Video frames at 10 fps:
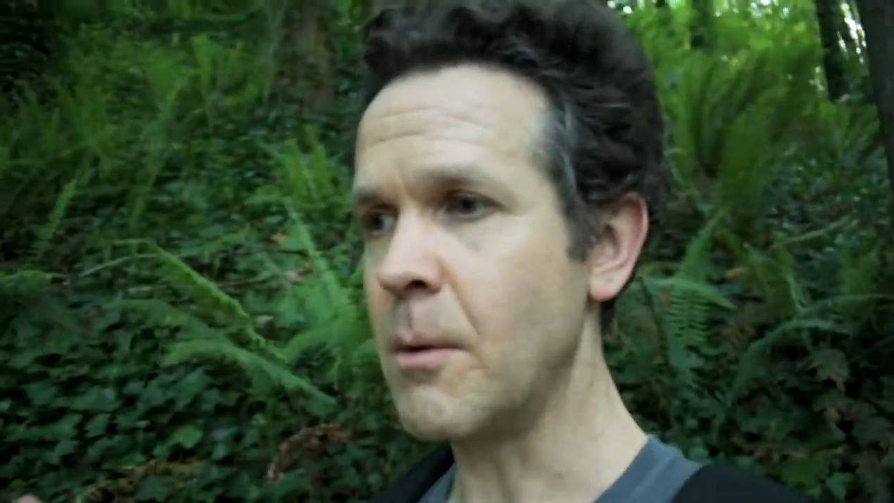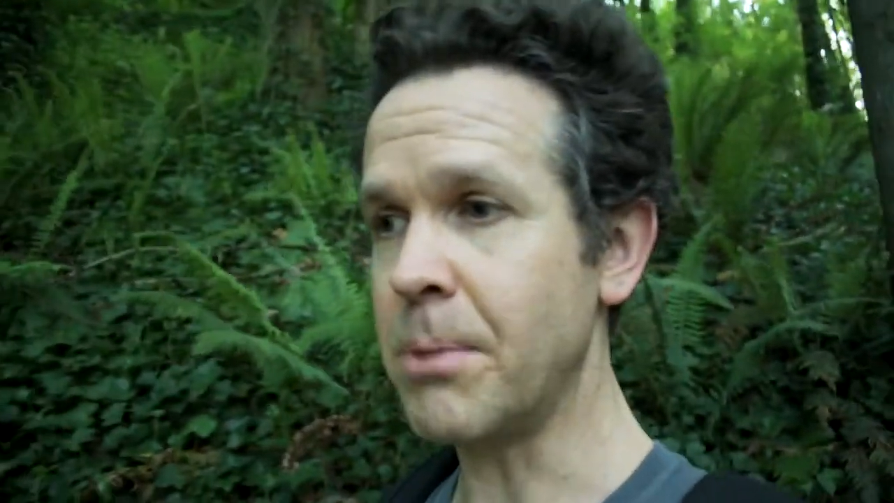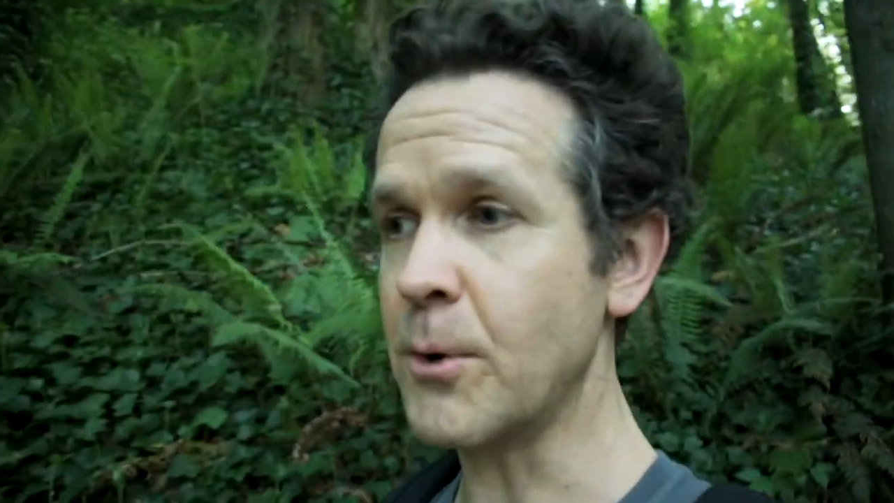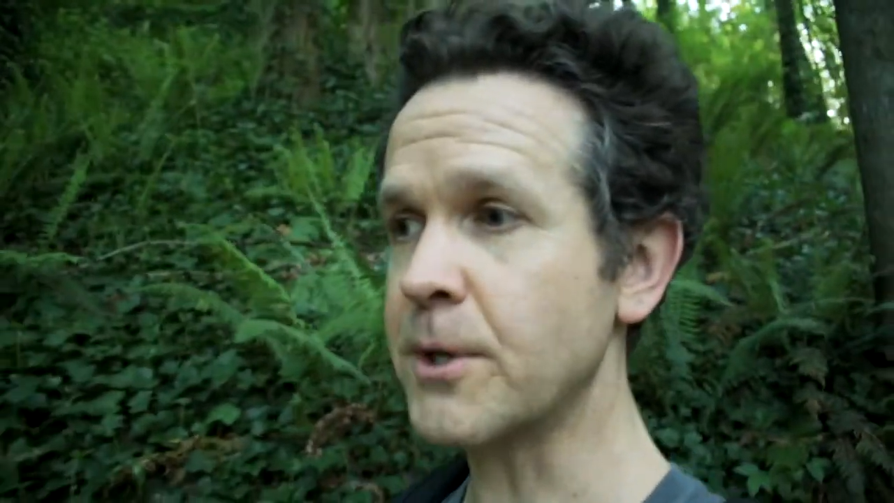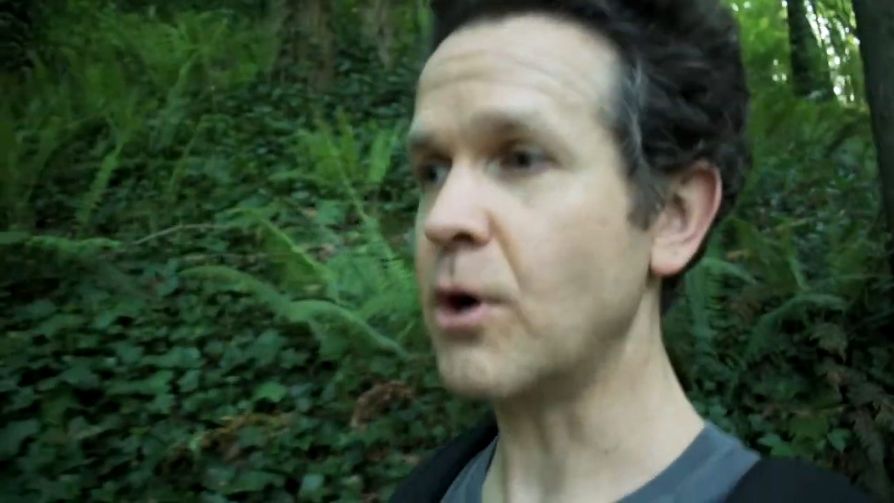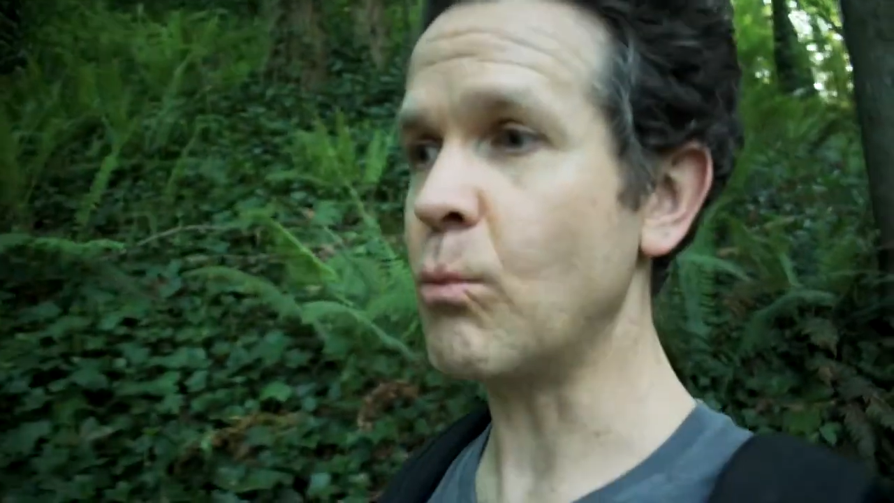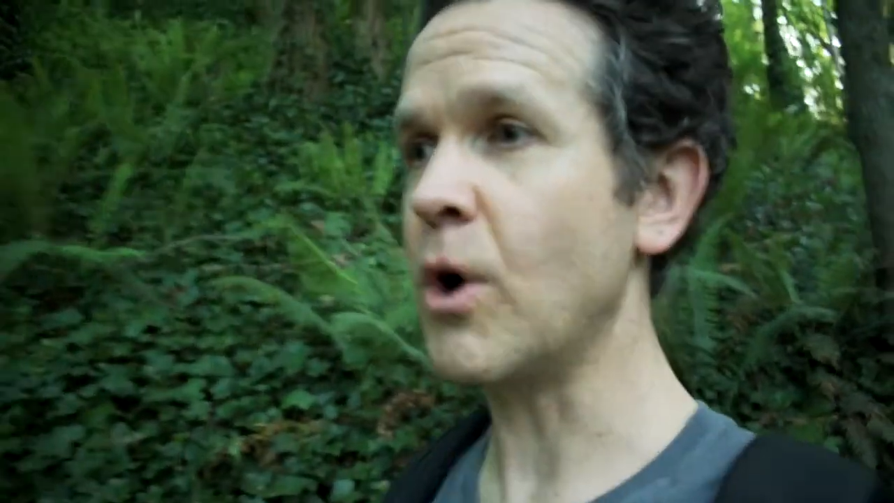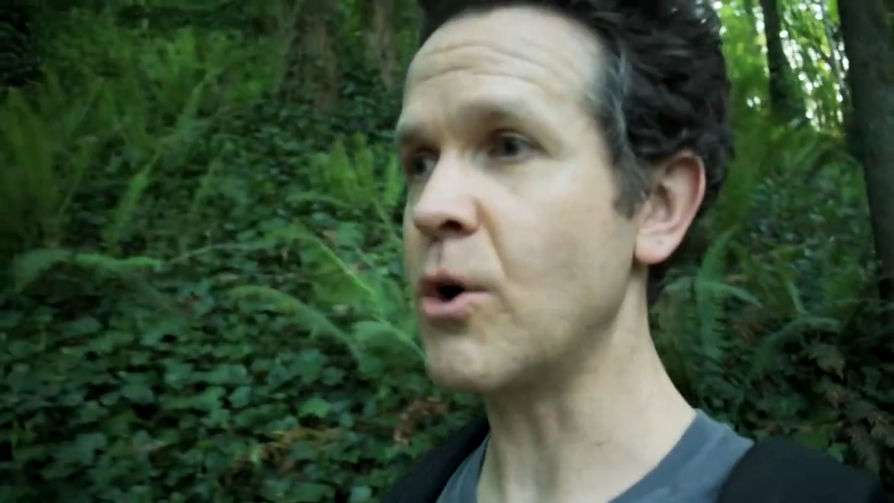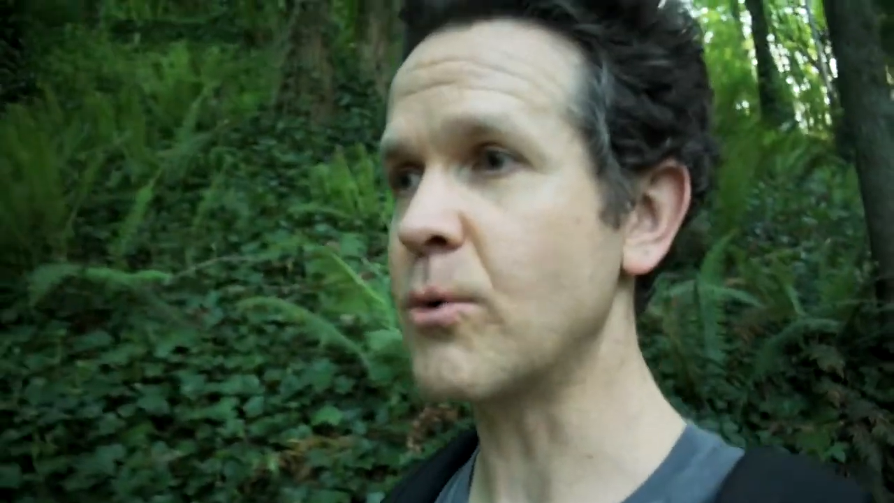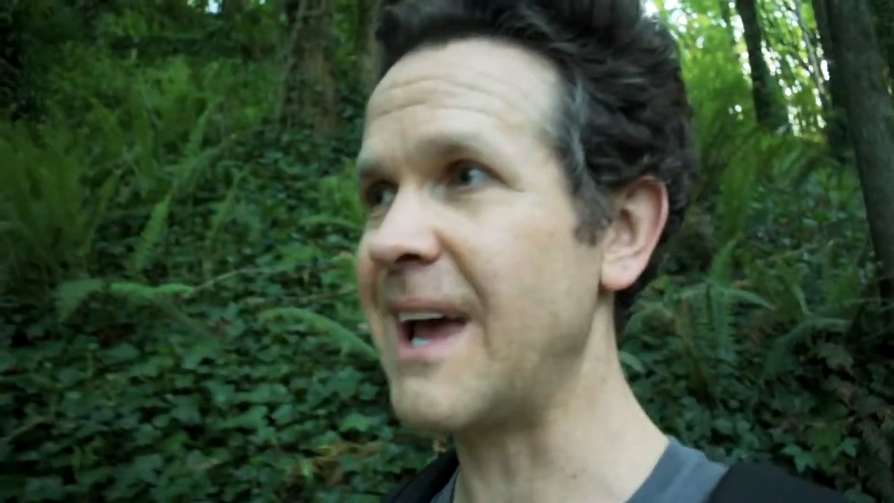Boudicca
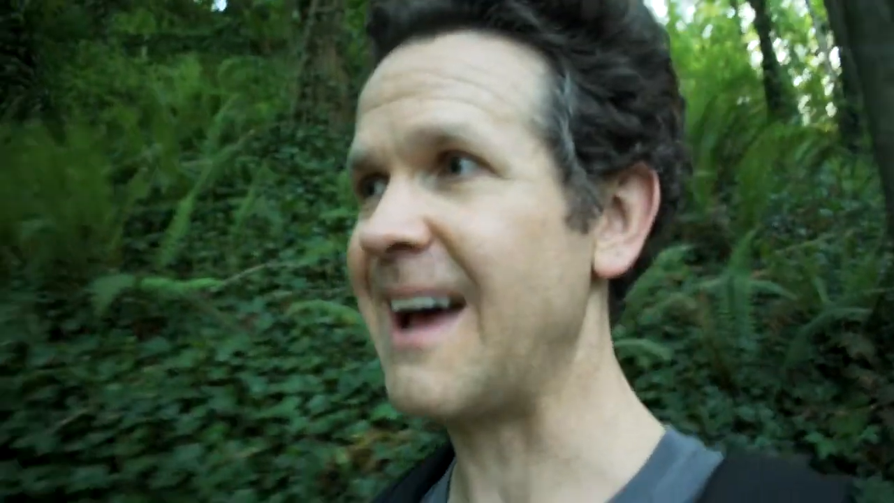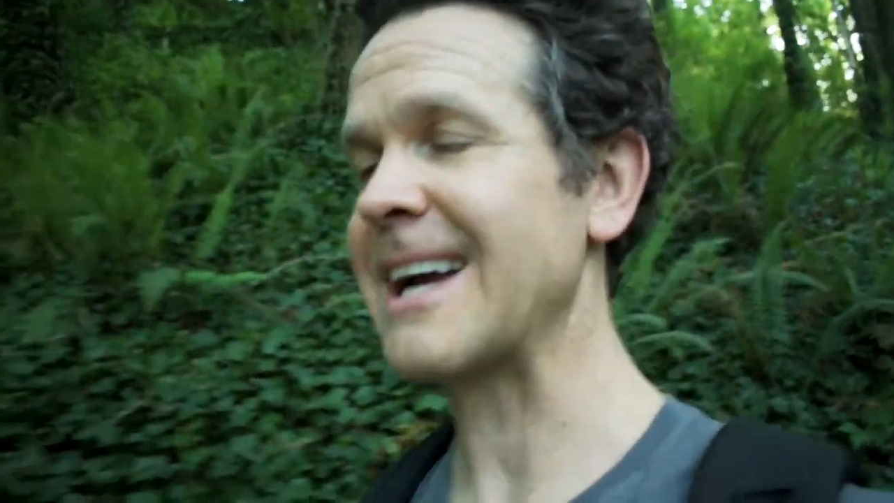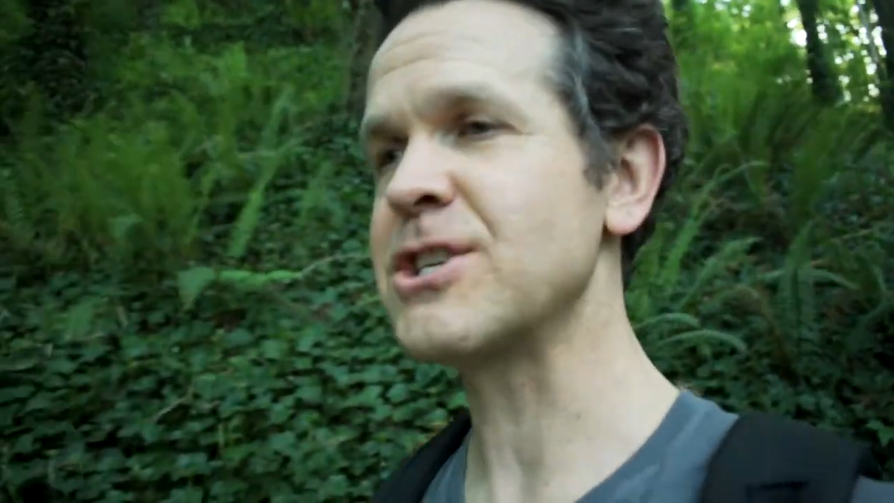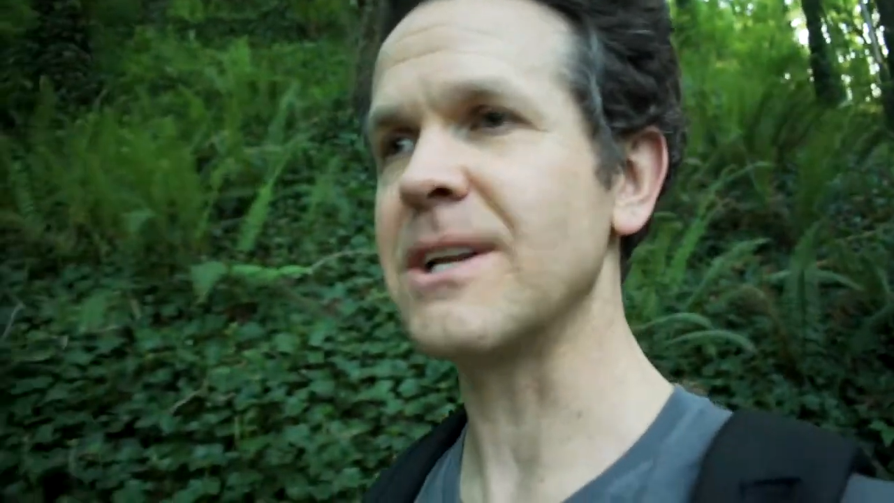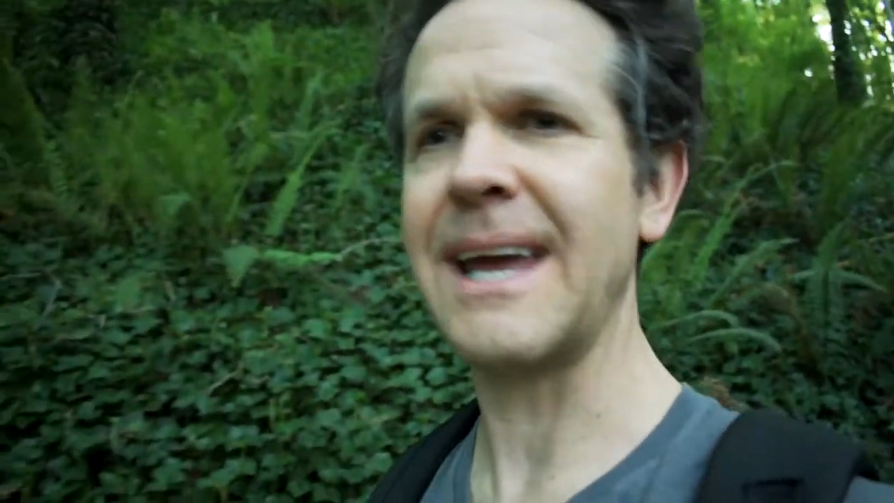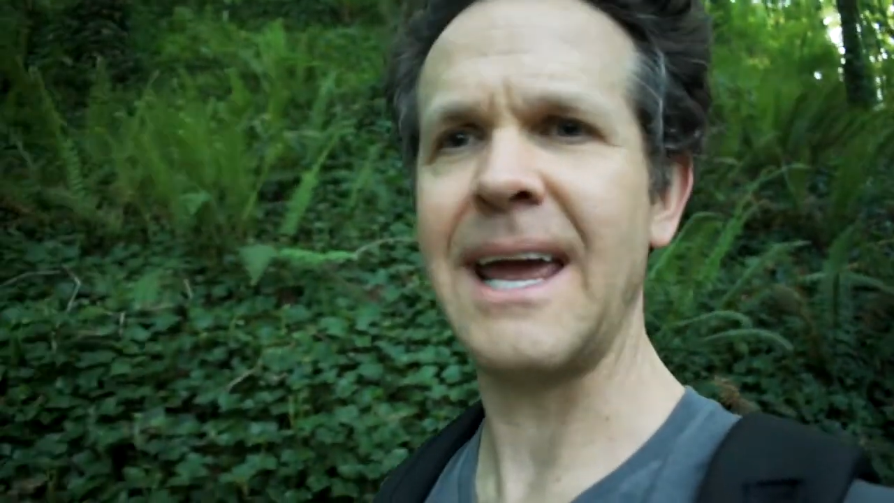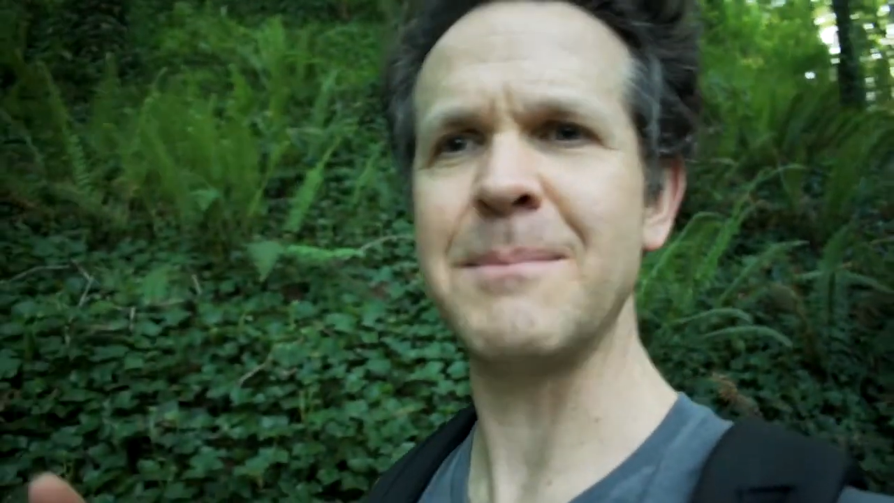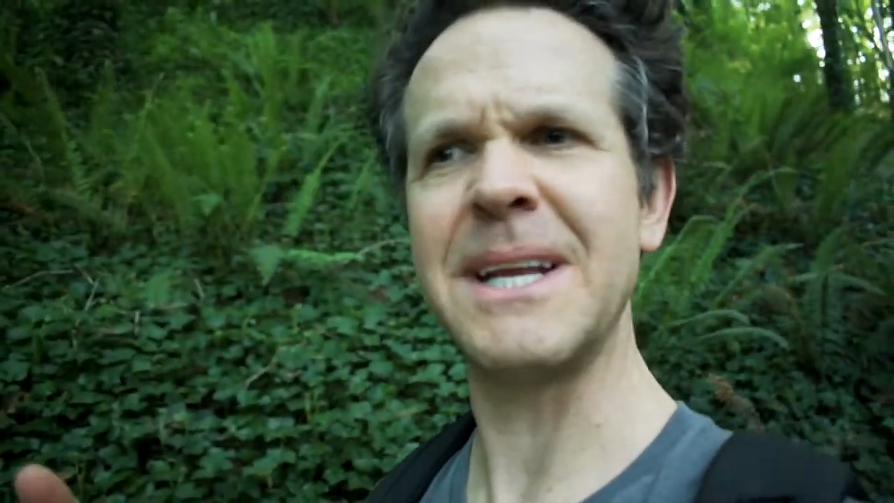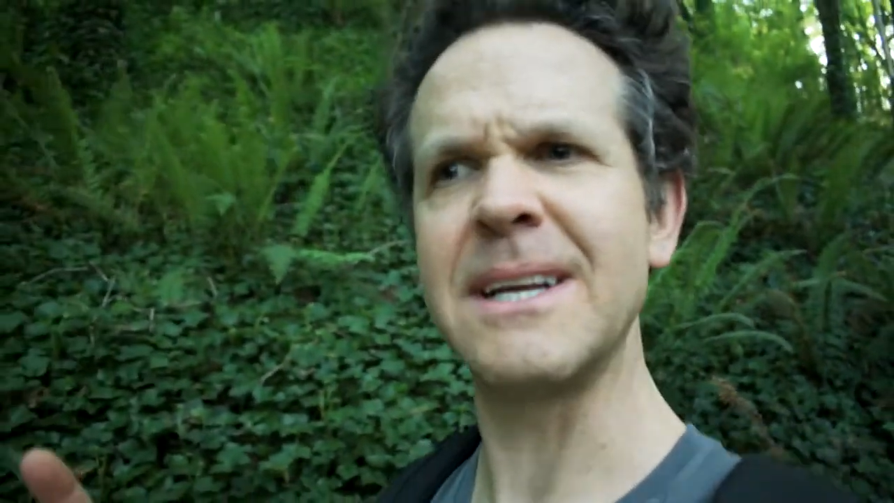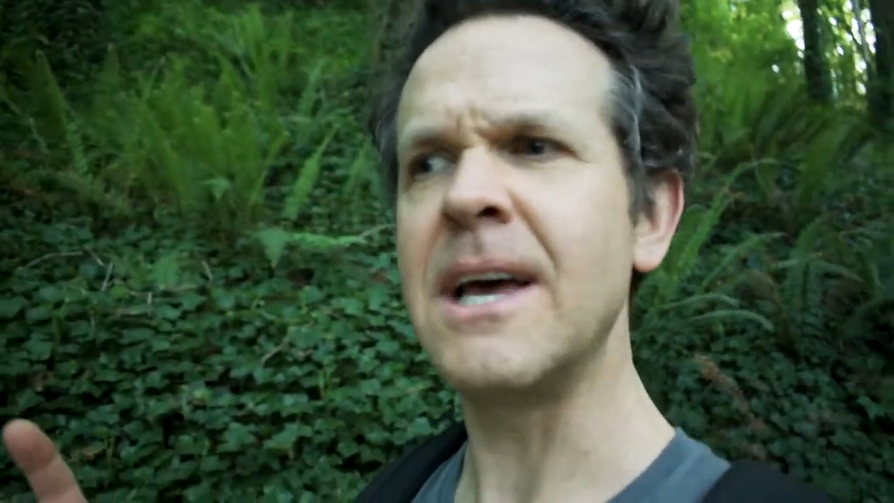Wode actually
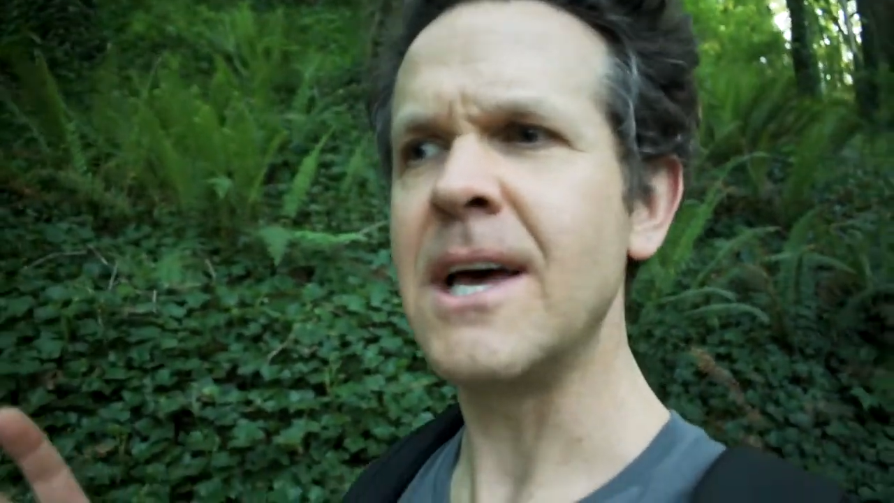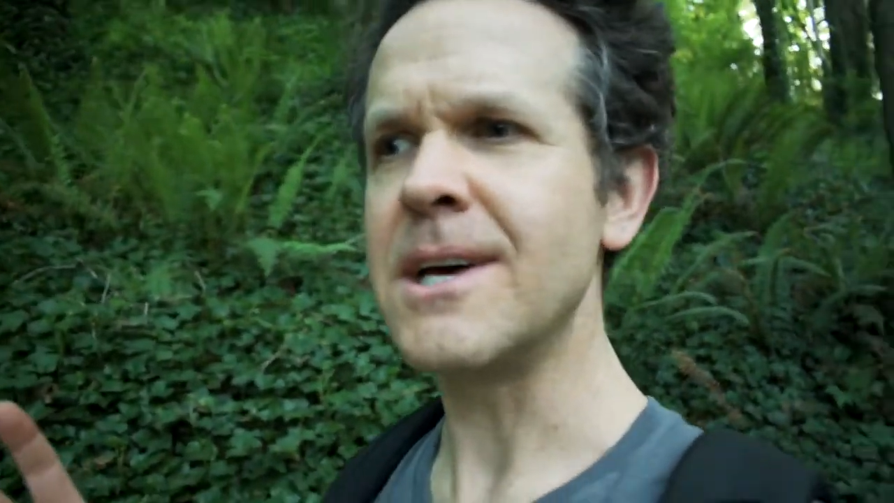came in